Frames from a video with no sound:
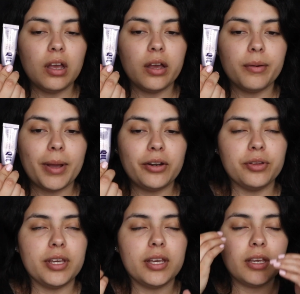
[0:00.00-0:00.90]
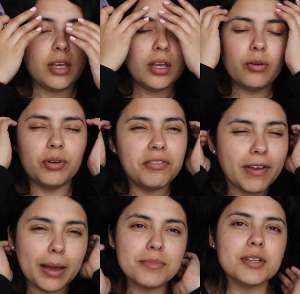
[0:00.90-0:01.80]
I know they
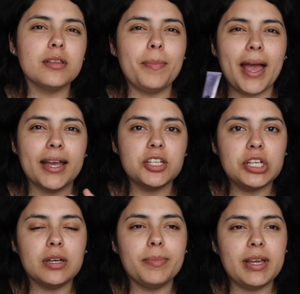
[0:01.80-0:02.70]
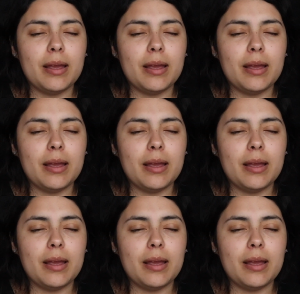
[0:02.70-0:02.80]
revamped the packaging a bit.